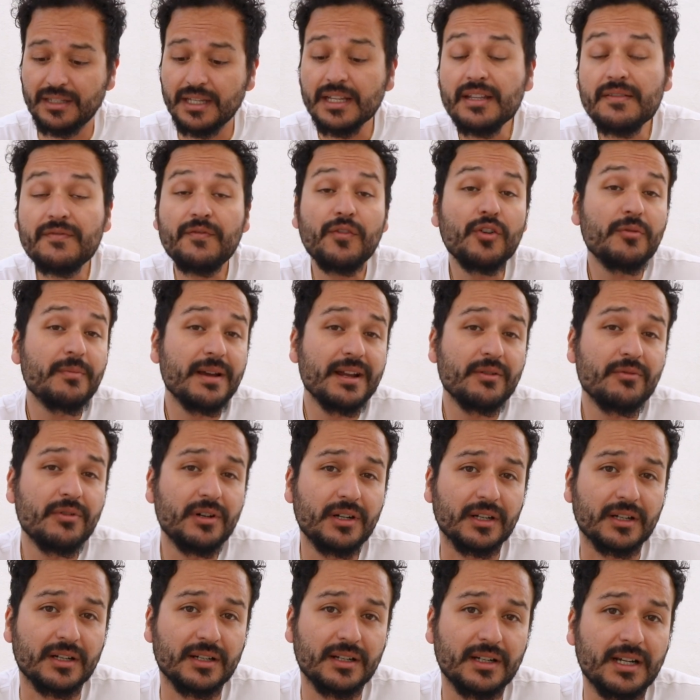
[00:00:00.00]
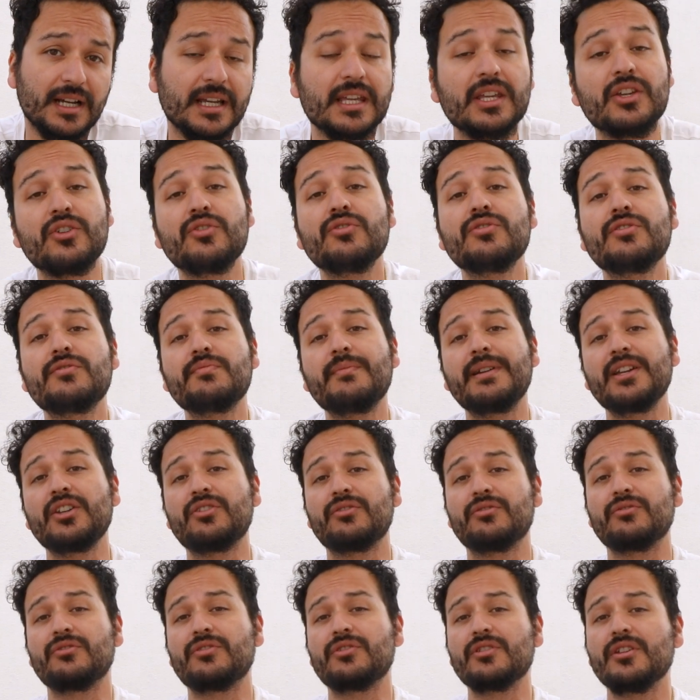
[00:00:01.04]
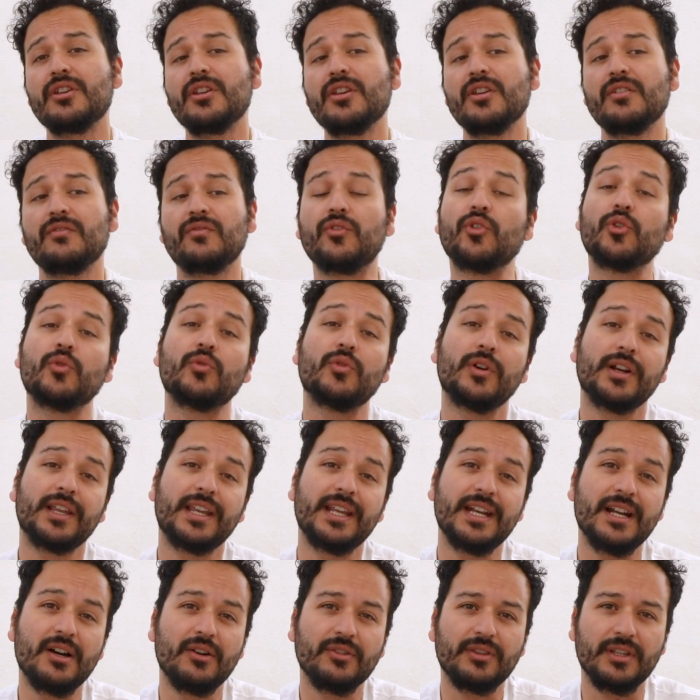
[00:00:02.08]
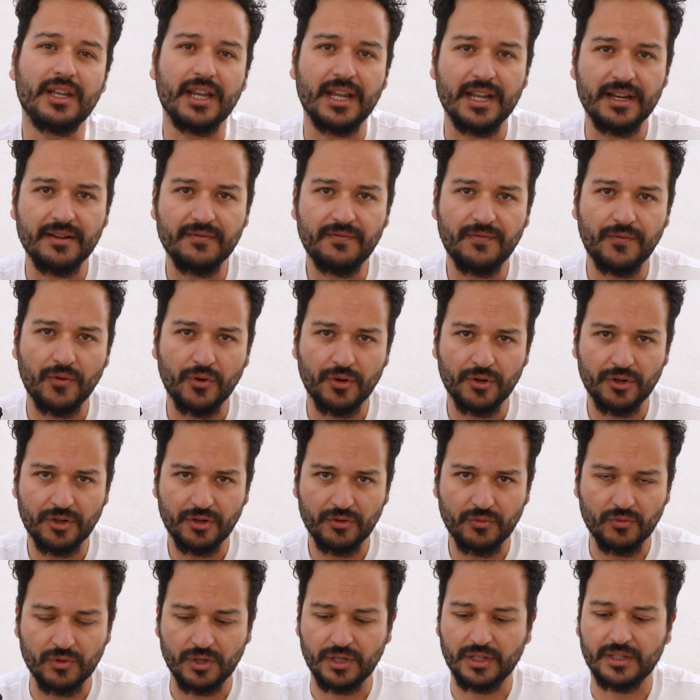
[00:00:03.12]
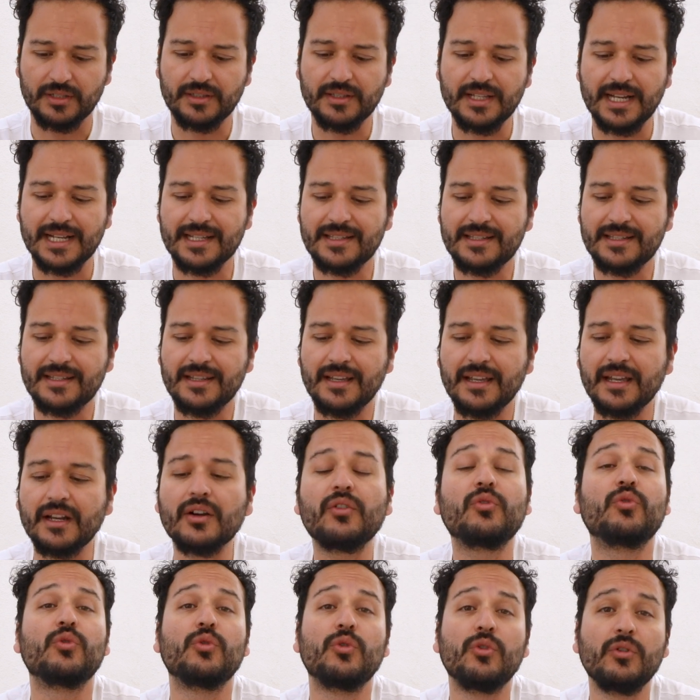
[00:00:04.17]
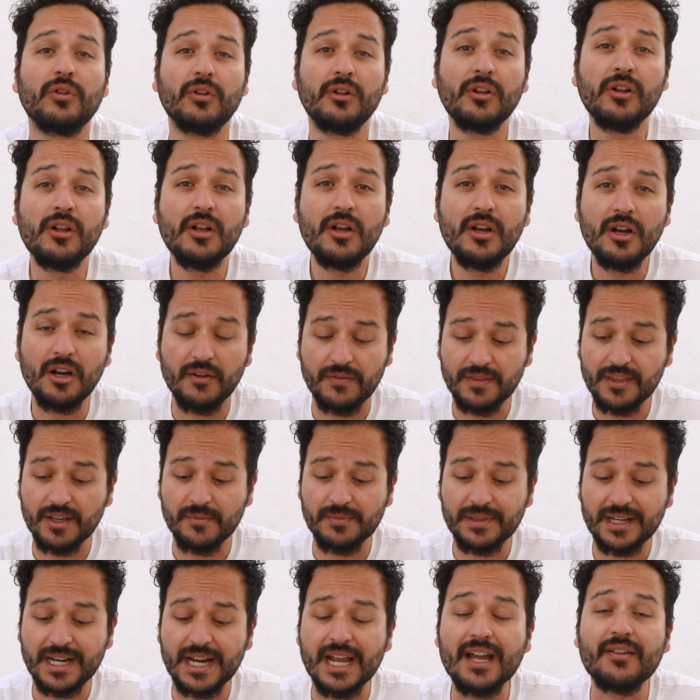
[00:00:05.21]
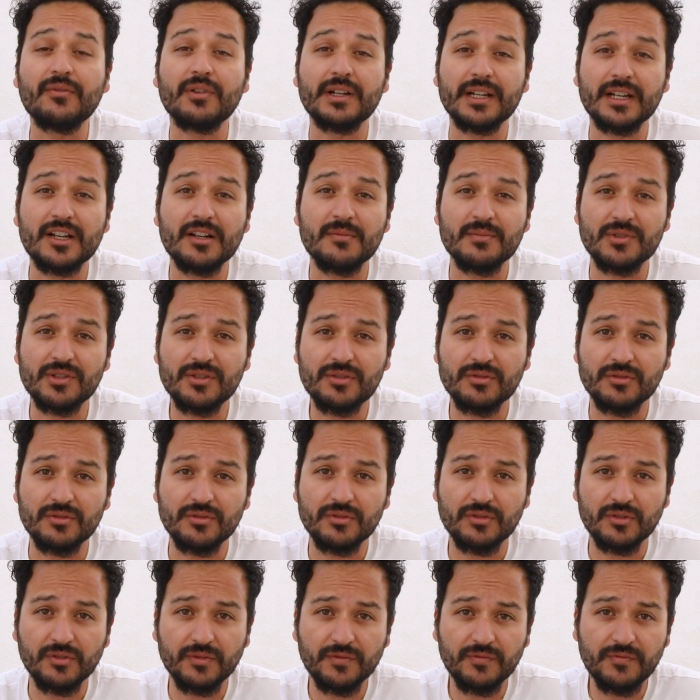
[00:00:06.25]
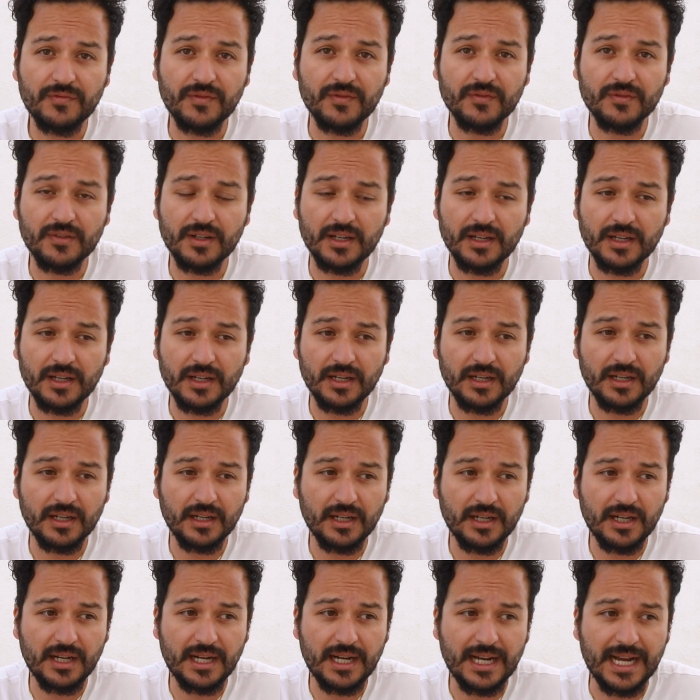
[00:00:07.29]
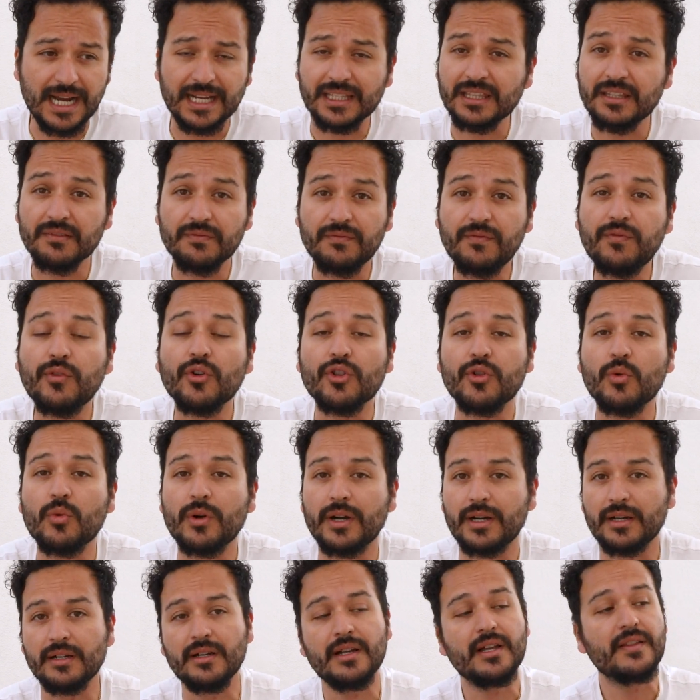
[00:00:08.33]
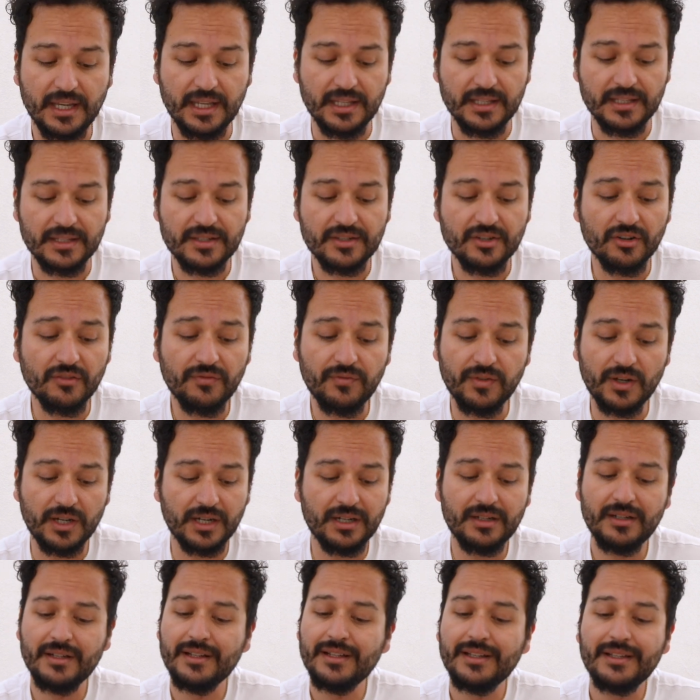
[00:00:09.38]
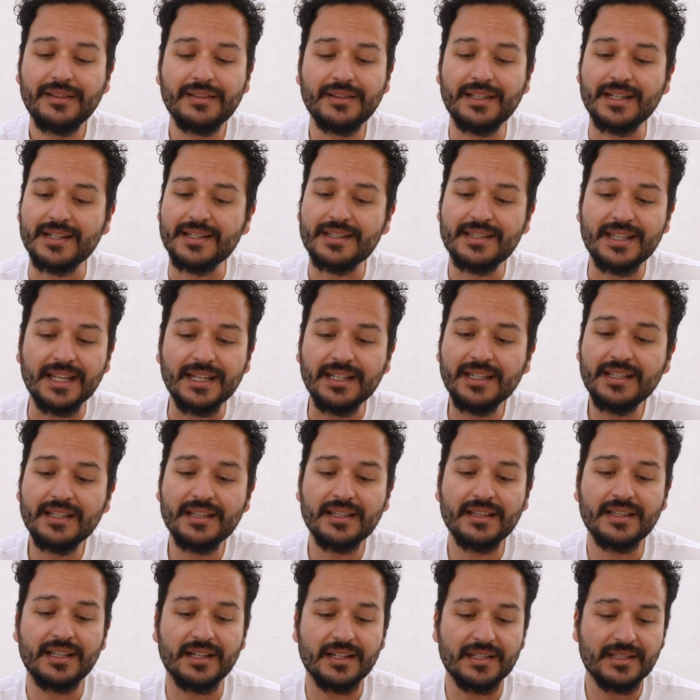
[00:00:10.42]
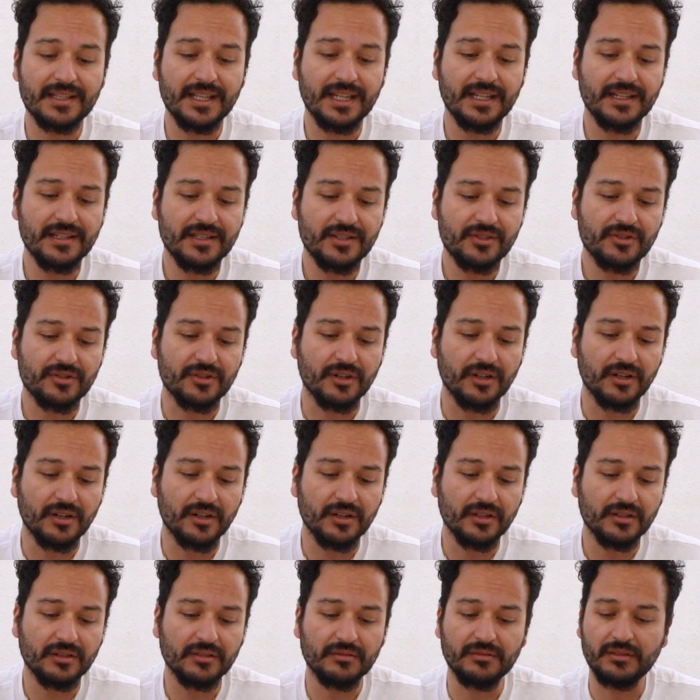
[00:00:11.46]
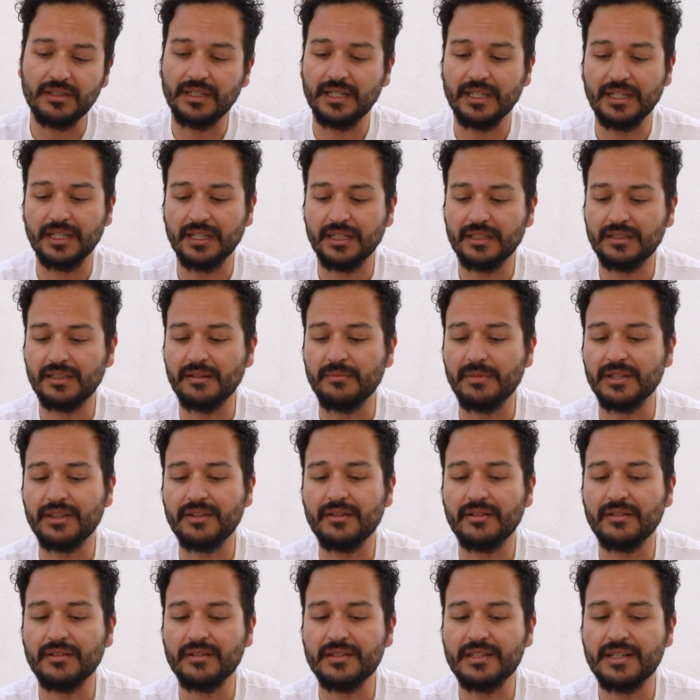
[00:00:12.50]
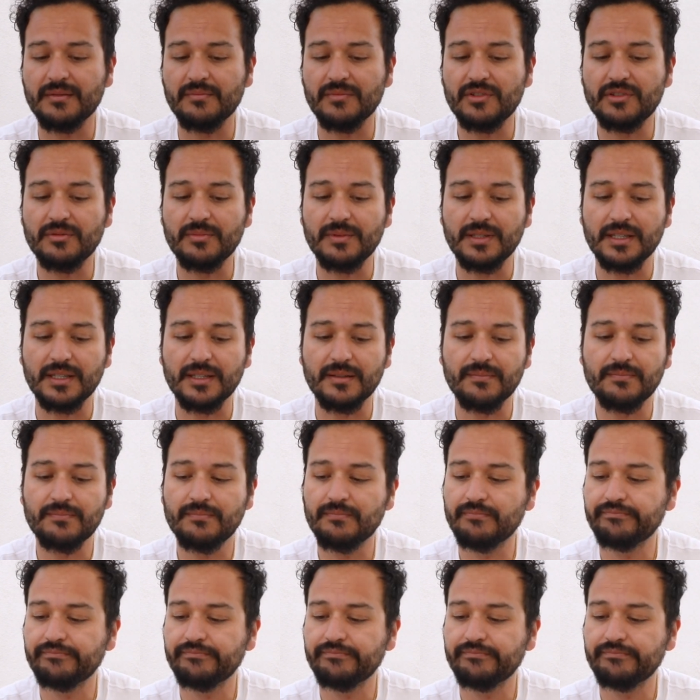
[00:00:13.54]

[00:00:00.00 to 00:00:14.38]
And for my work, I use my shoes for working out and for work. That's the rule of thumb that I have when it comes to active footwear. And so far, they're staying strong. Like the materials seem to be,